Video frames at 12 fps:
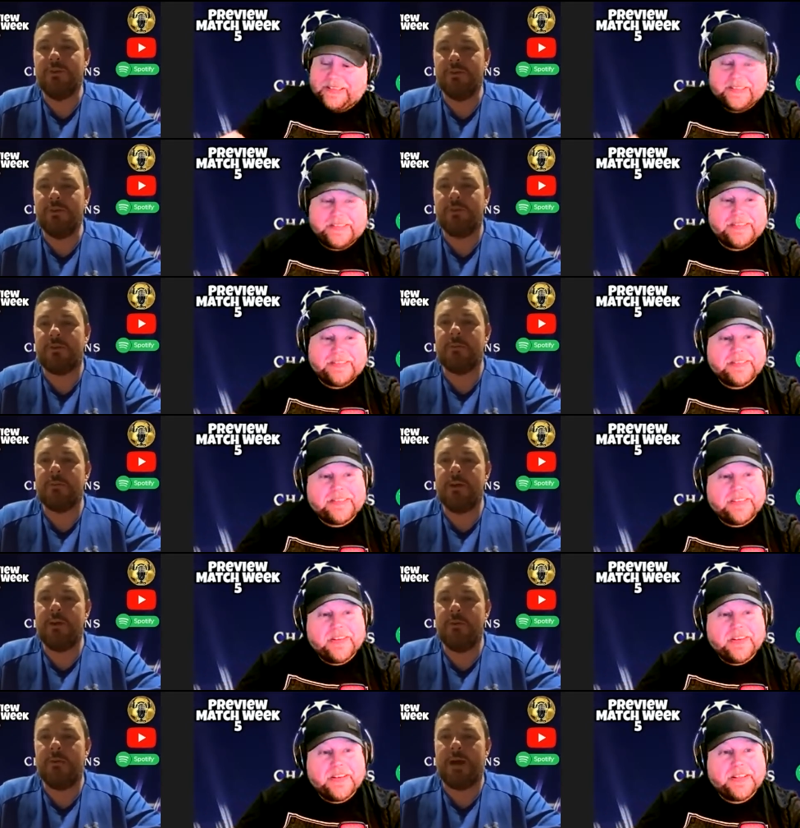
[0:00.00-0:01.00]
Speaker 1: from the
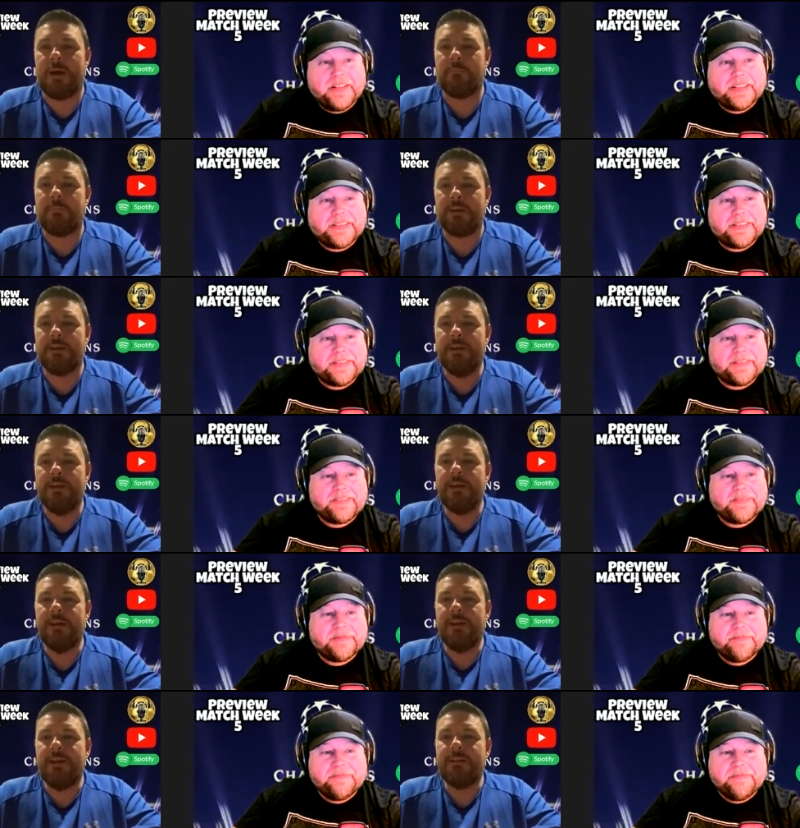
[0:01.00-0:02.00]
Nou Camp
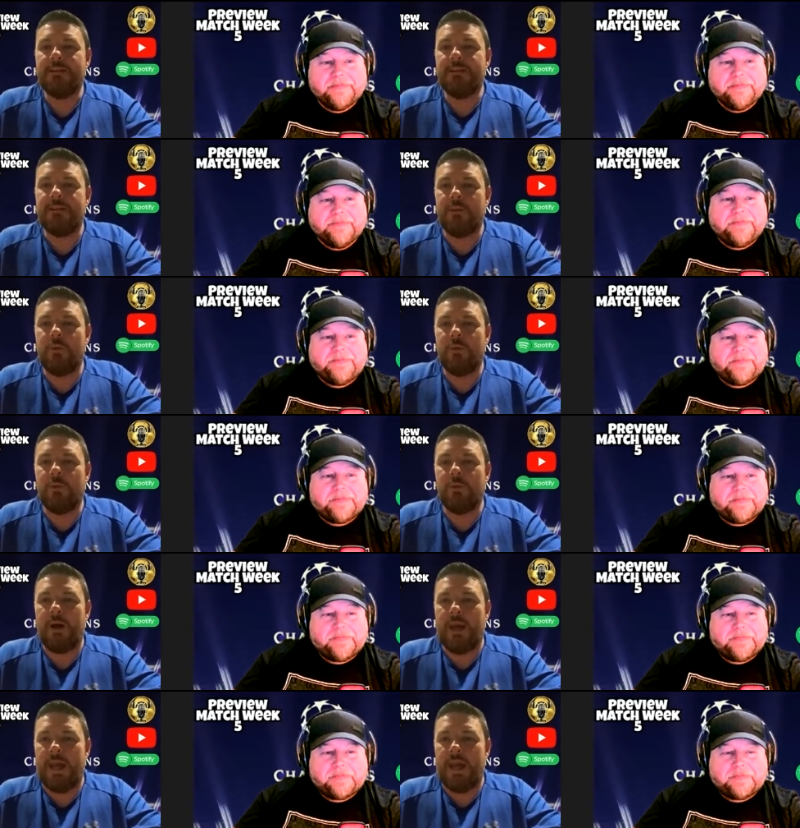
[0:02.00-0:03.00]
to
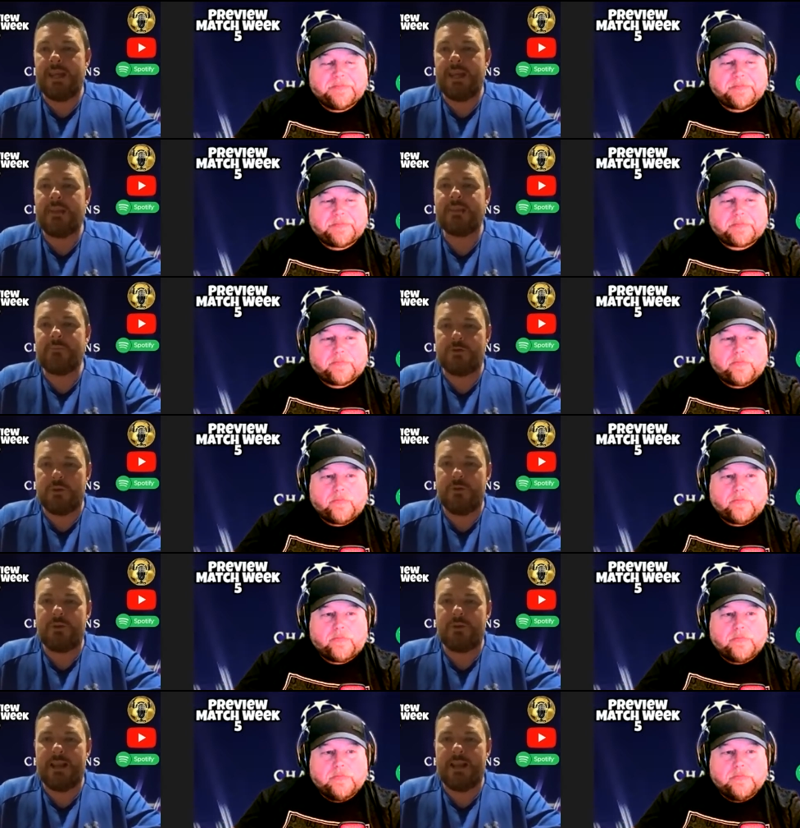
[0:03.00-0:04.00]
uh, get them through
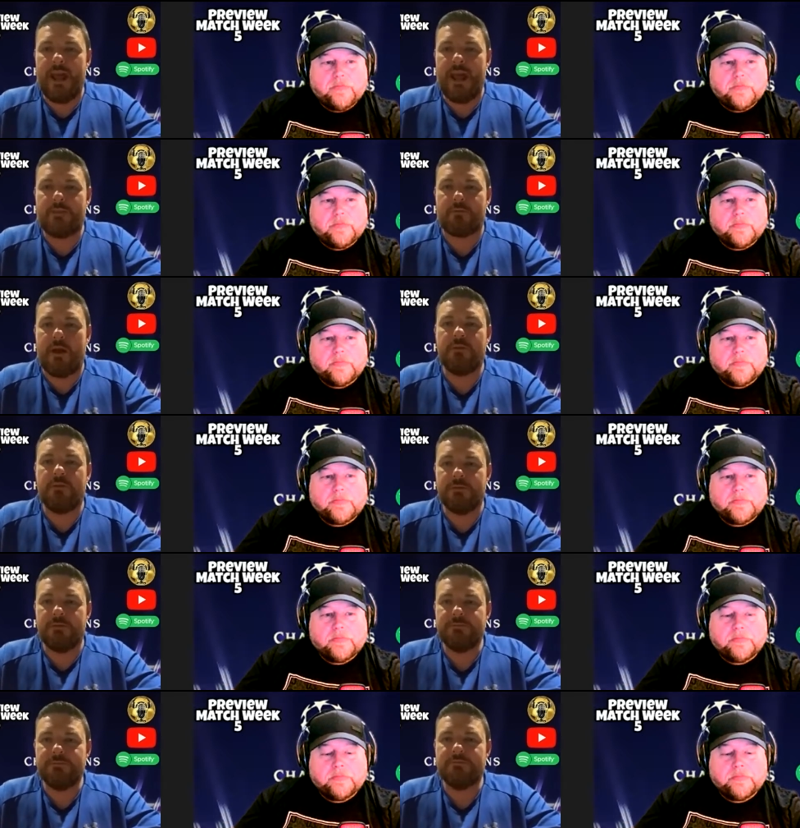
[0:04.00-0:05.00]
to that next round.
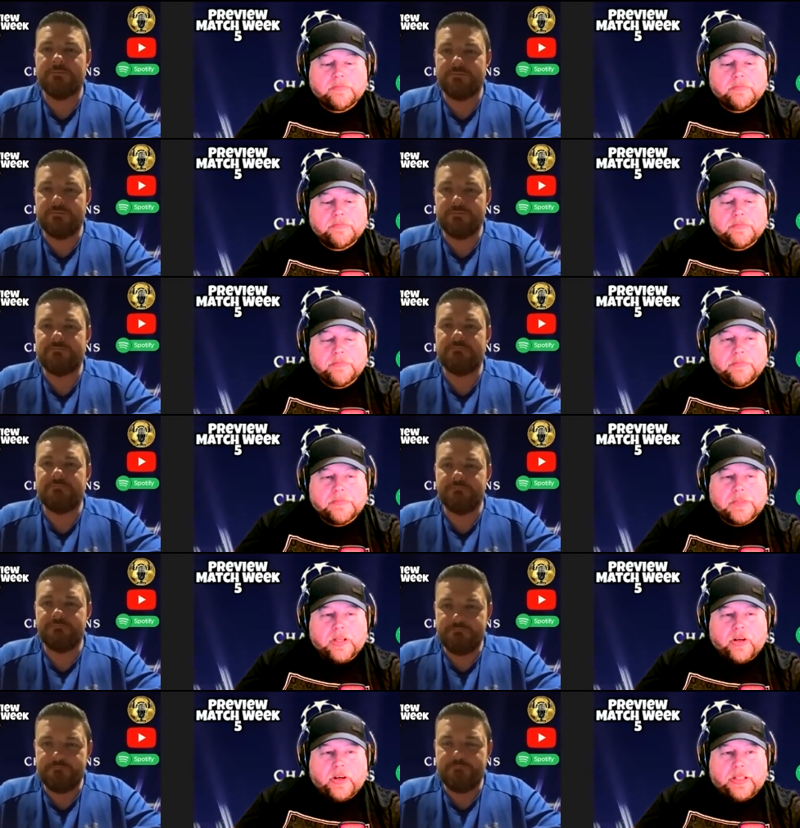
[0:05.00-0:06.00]

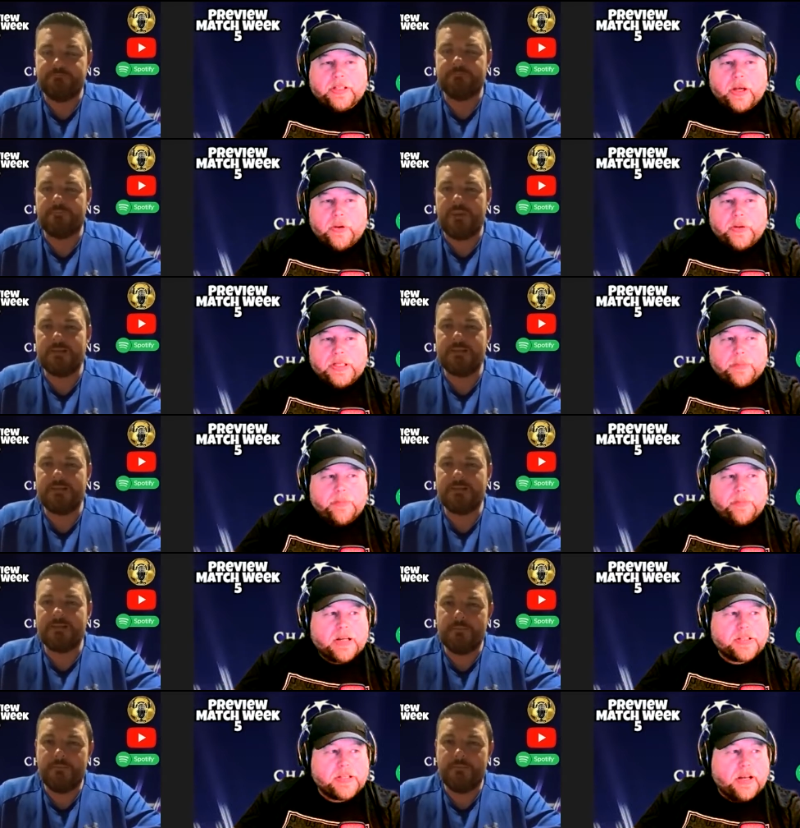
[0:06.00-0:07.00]
Speaker 2: I don't know. That's... I think
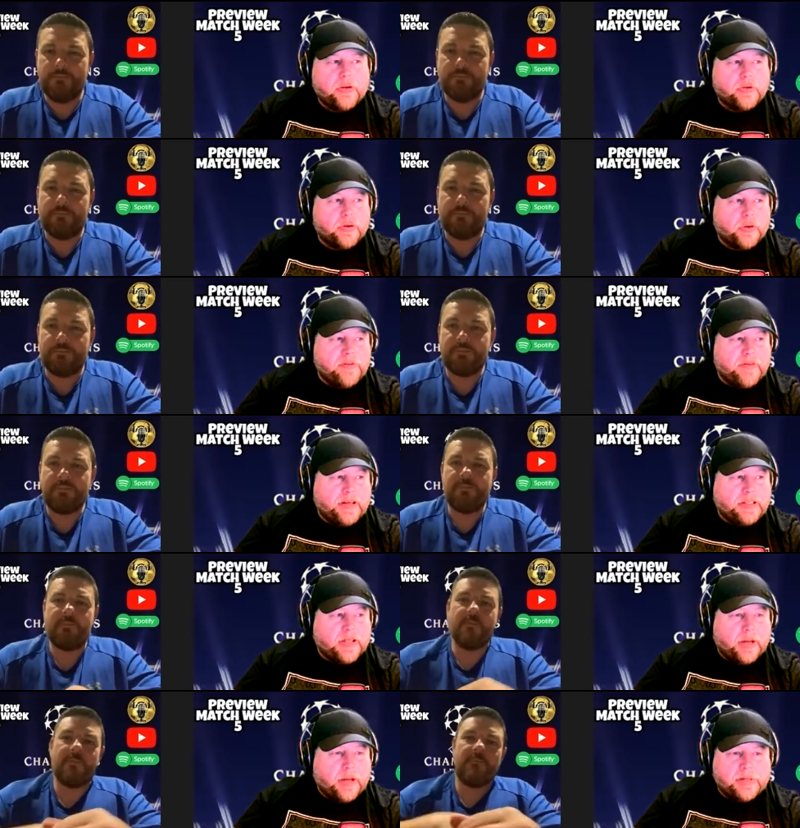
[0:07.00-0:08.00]
Barcelona could be very
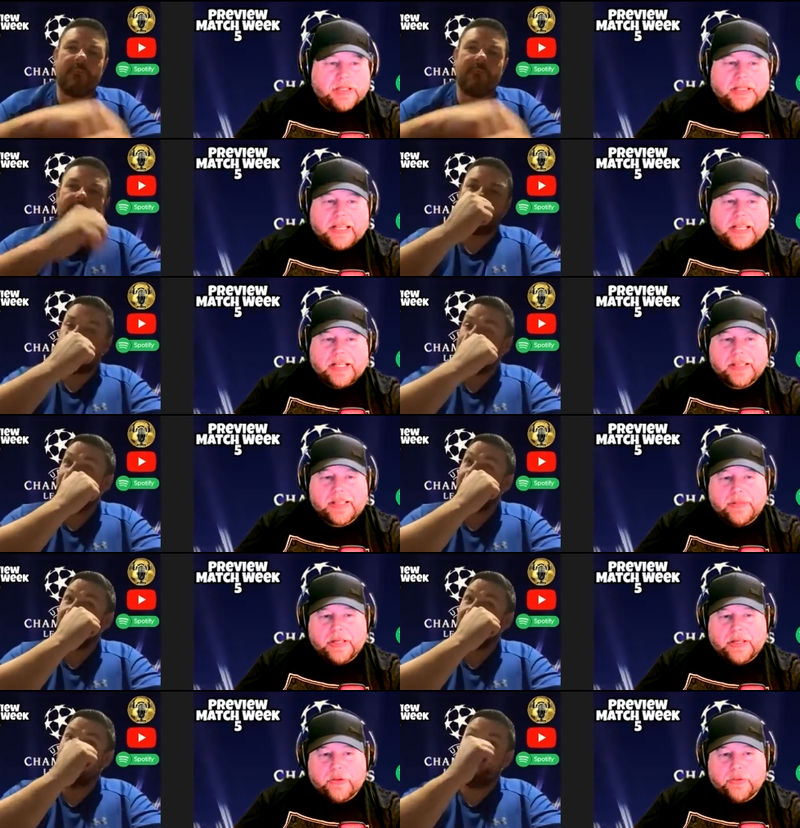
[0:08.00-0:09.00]
dominant against them in
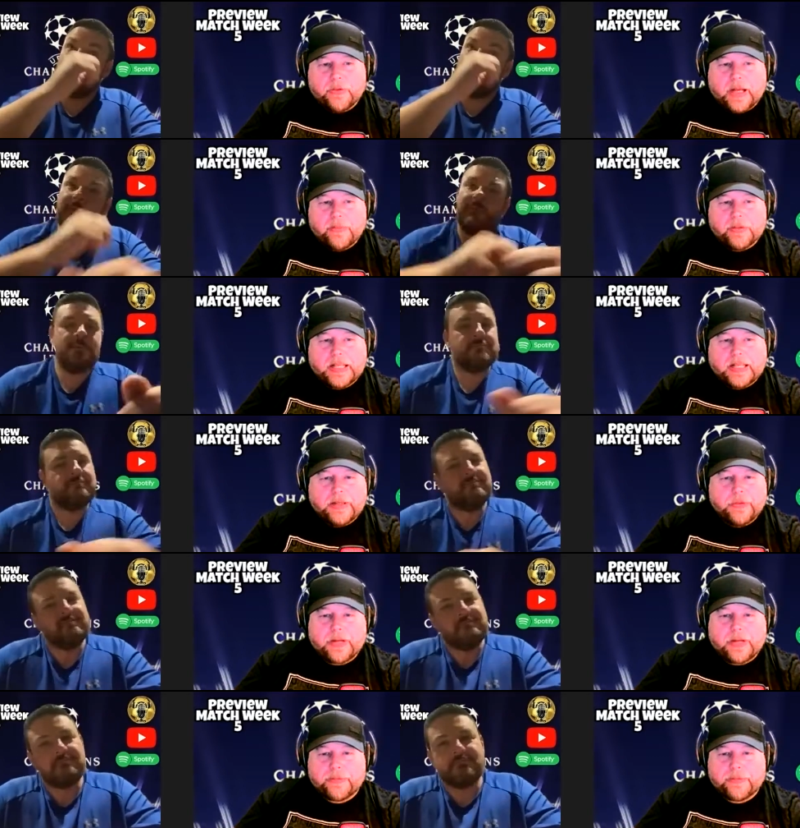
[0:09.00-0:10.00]
the Nou Camp, but that Nou
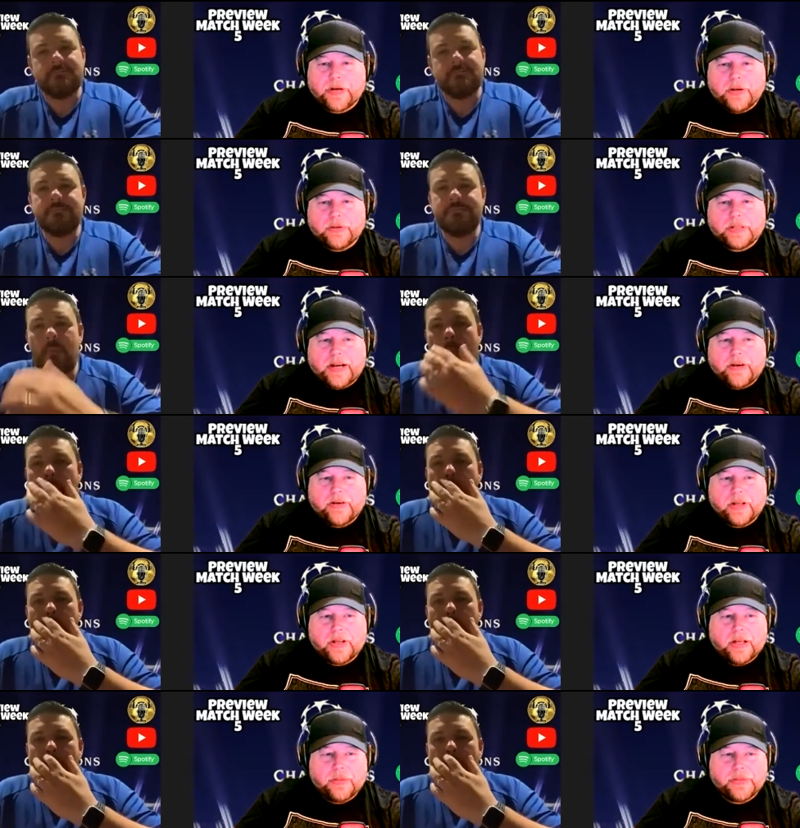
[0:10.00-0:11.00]
Camp crowd there and
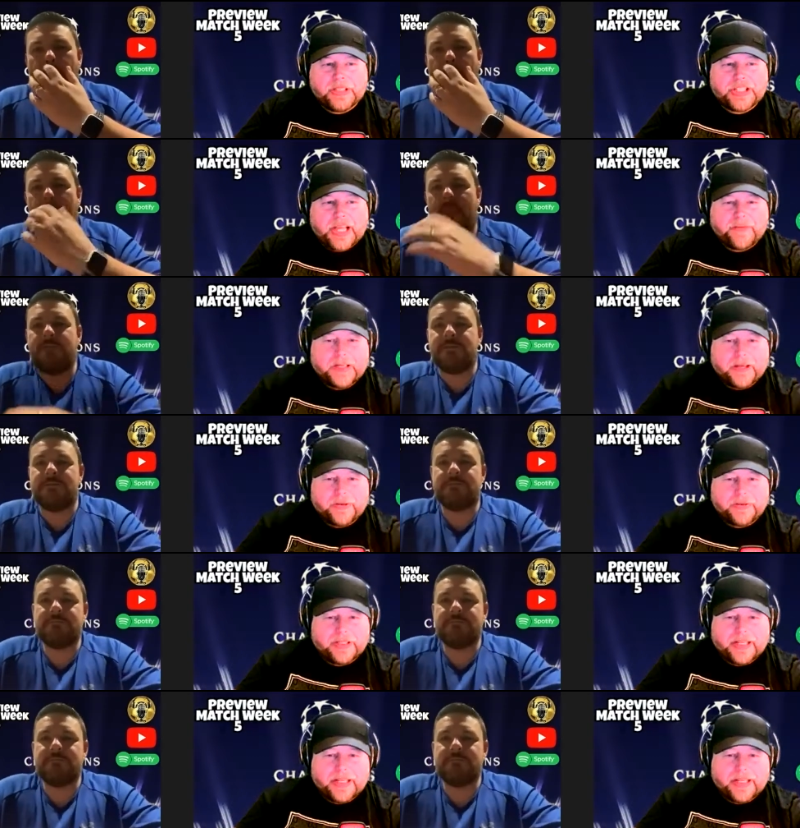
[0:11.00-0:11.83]
all, and with Xavi going in